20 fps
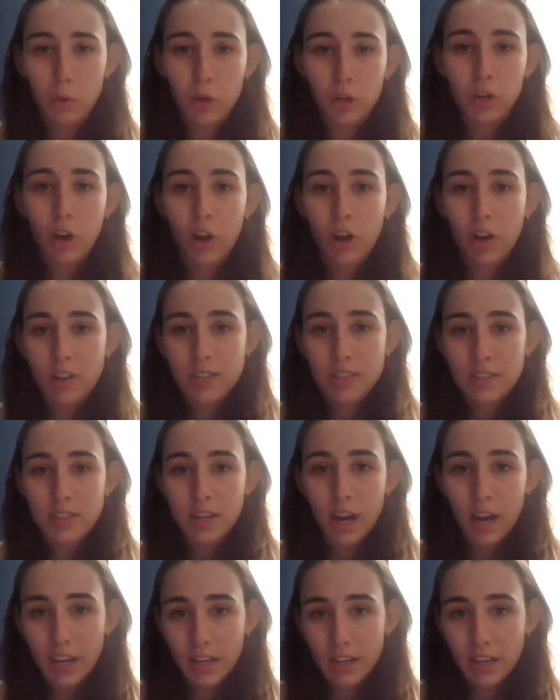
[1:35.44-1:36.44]
cost
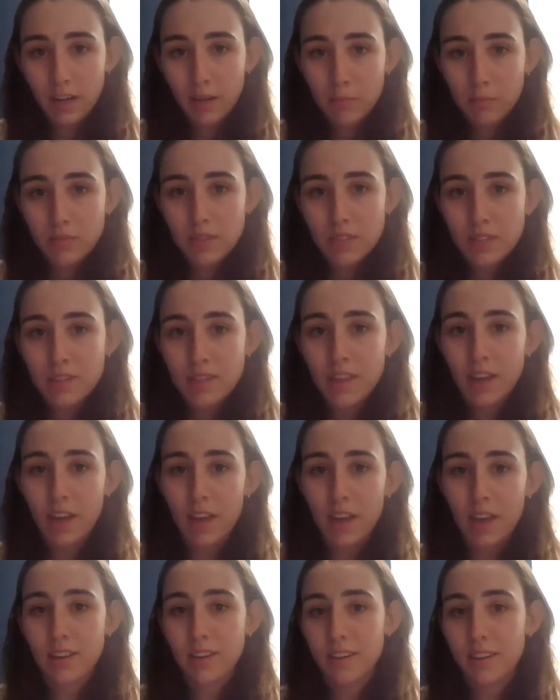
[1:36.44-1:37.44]
items
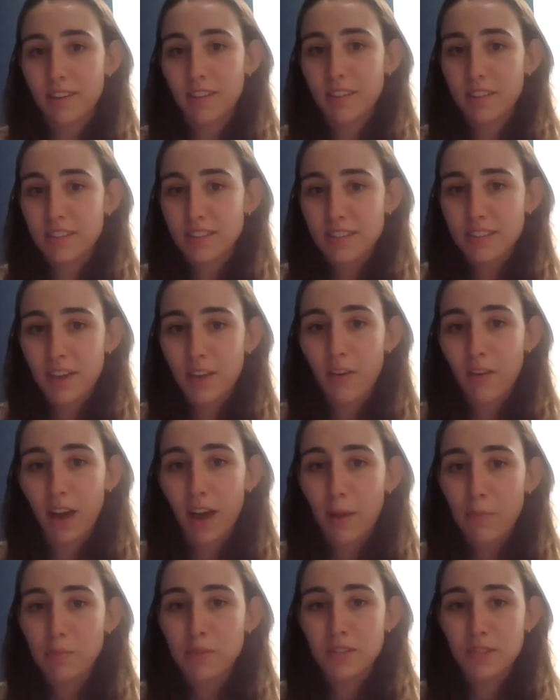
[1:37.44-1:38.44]
that the sale
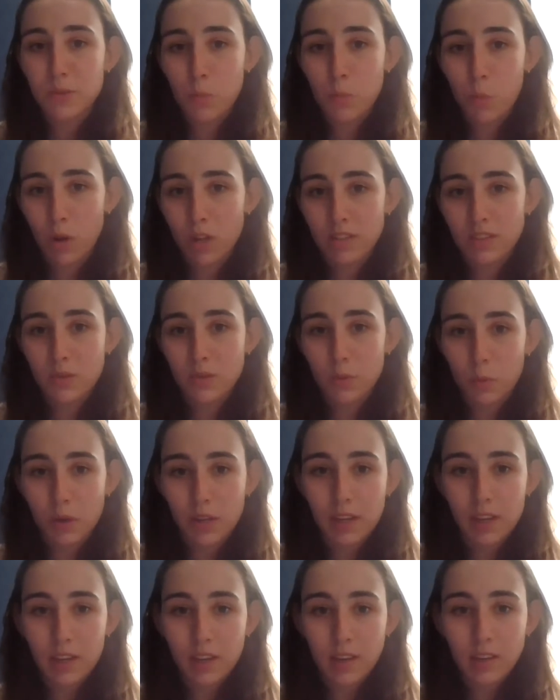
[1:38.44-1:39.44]
happens once a
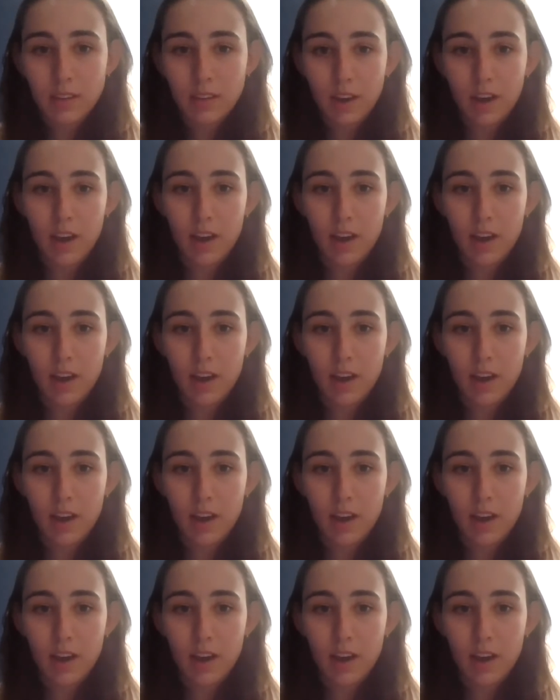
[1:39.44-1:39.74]
week.